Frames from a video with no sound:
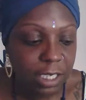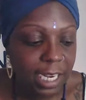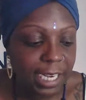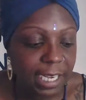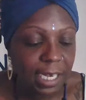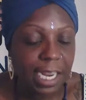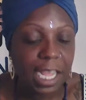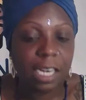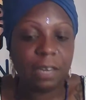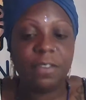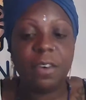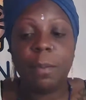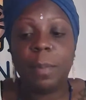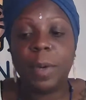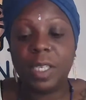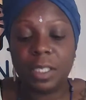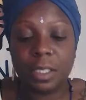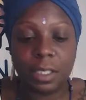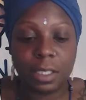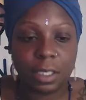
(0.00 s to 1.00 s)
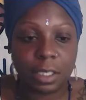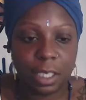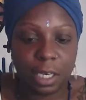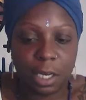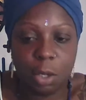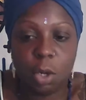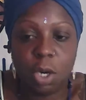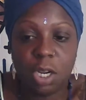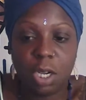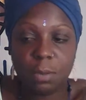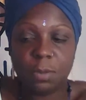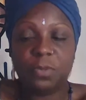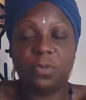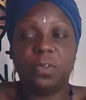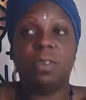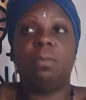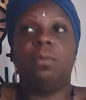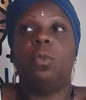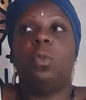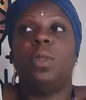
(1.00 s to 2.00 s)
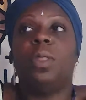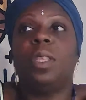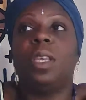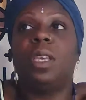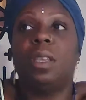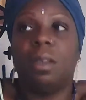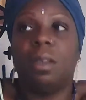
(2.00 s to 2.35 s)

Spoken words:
It's just like a lot of abundance, and it all comes from